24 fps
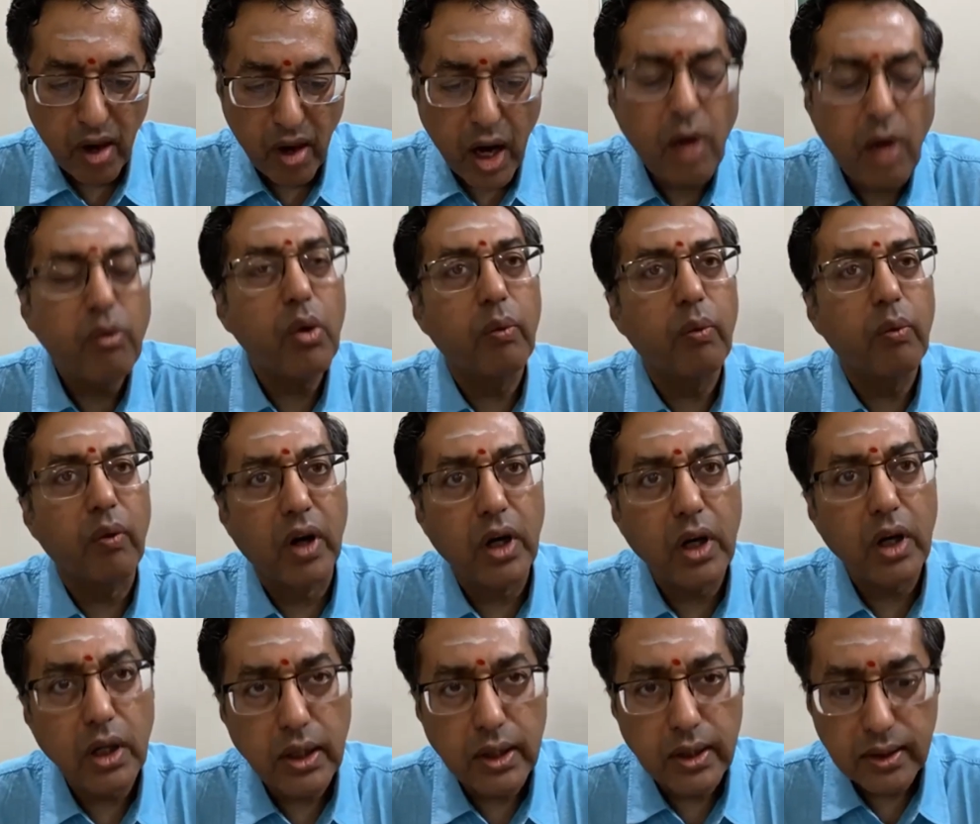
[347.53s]

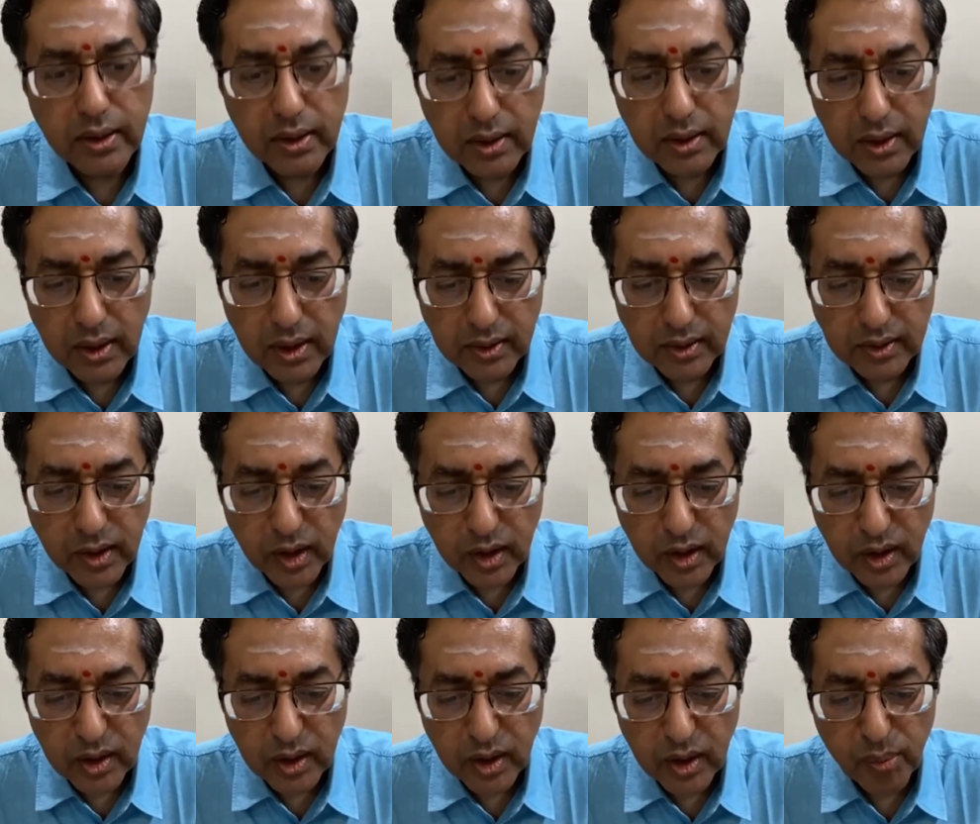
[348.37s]
However,
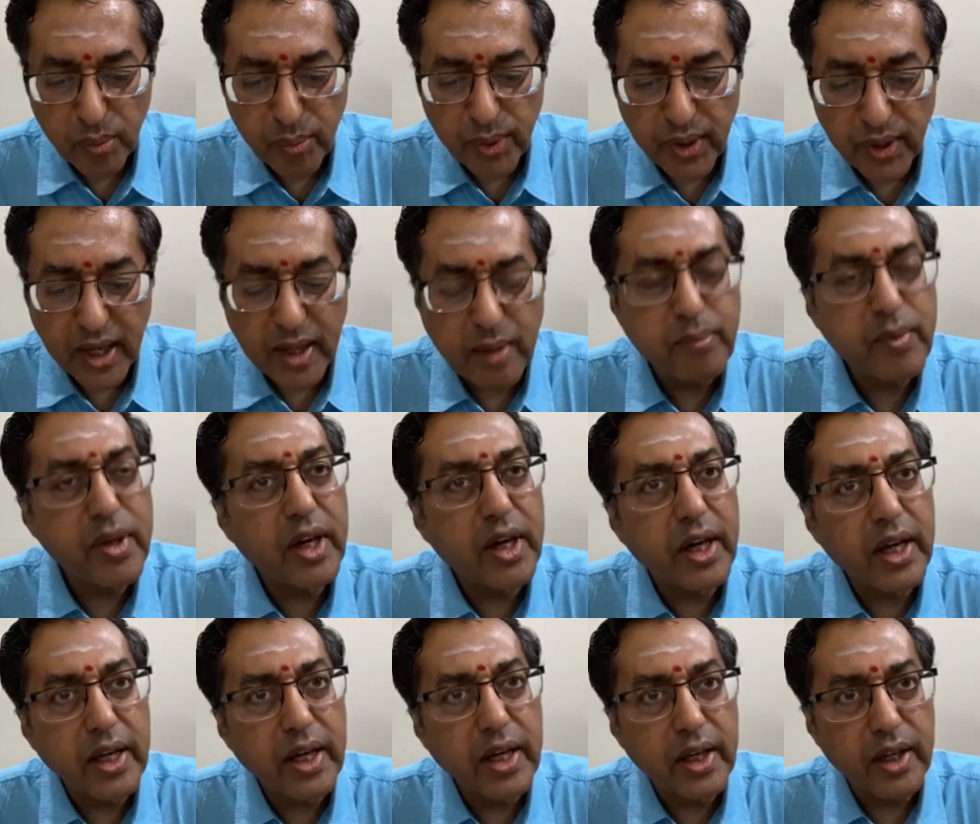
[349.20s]
the
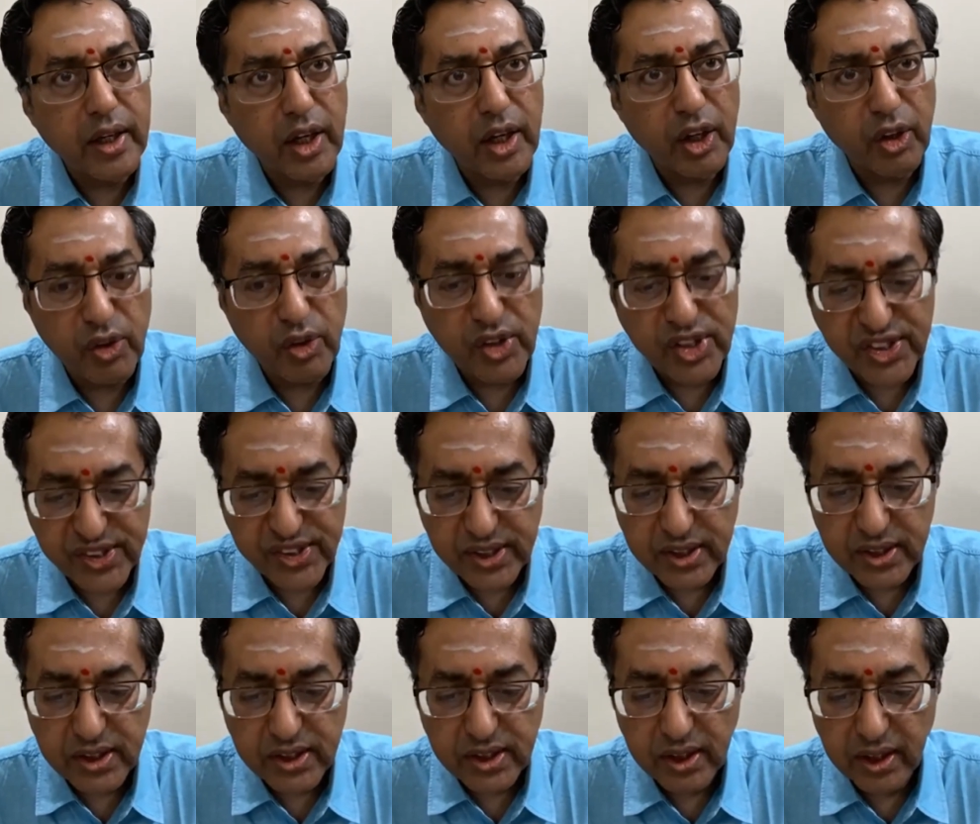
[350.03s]
primary
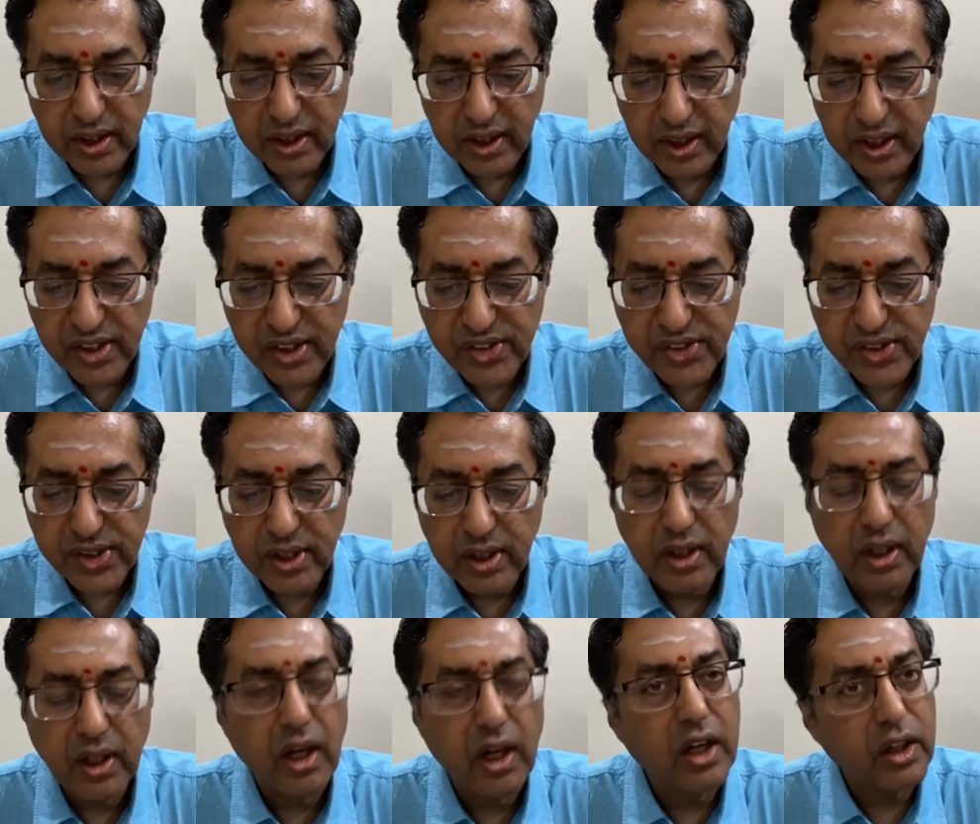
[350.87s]
requisite
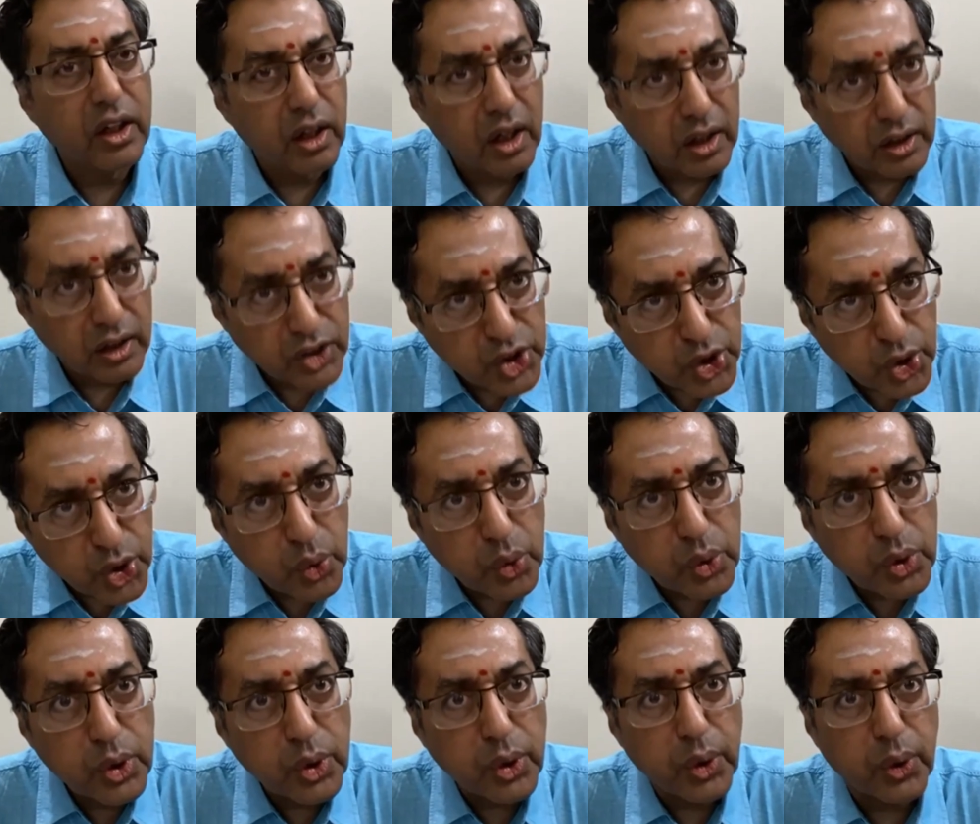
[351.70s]
is a
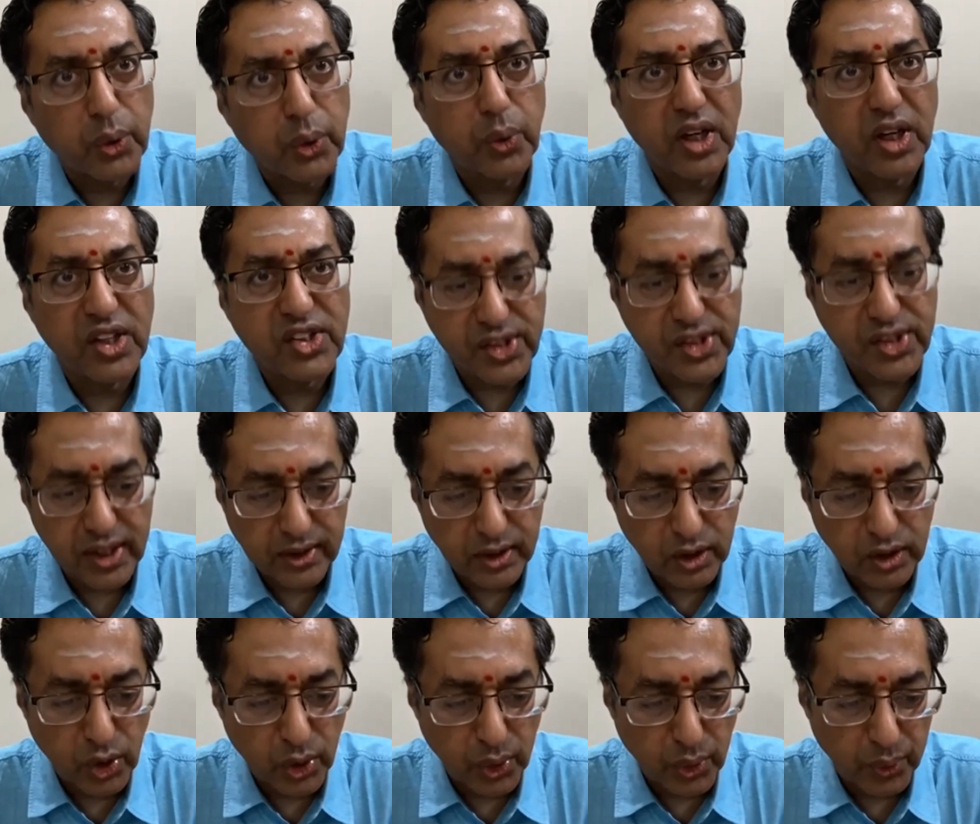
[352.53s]
true guru, a
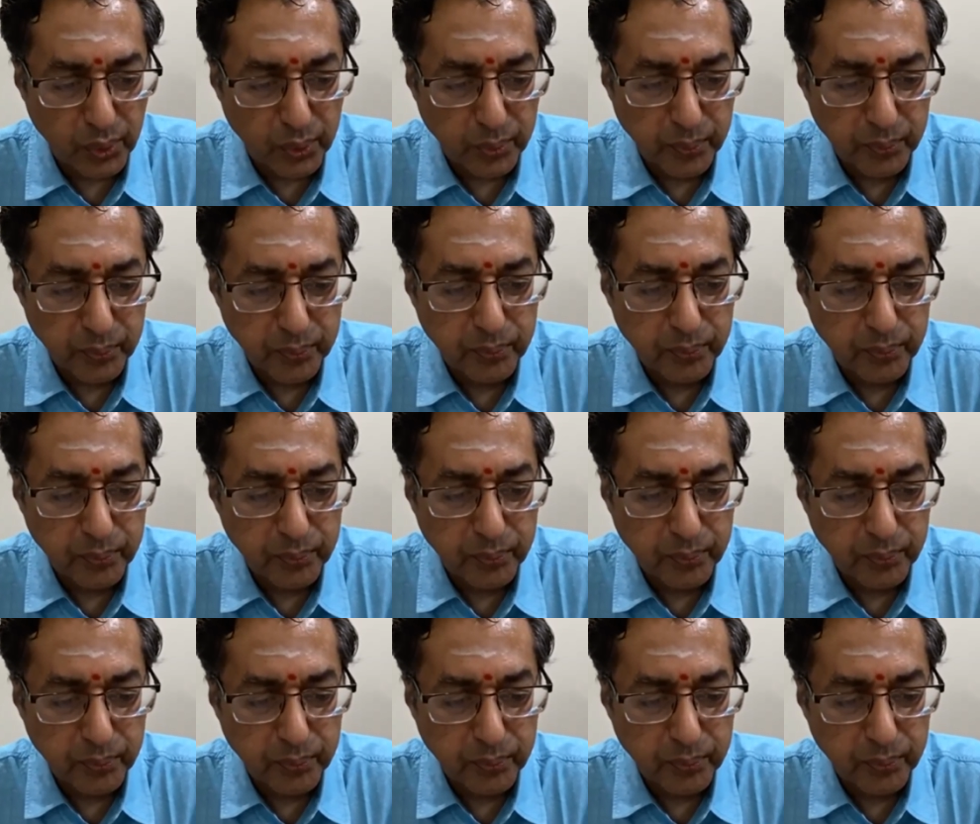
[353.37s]
Sadguru.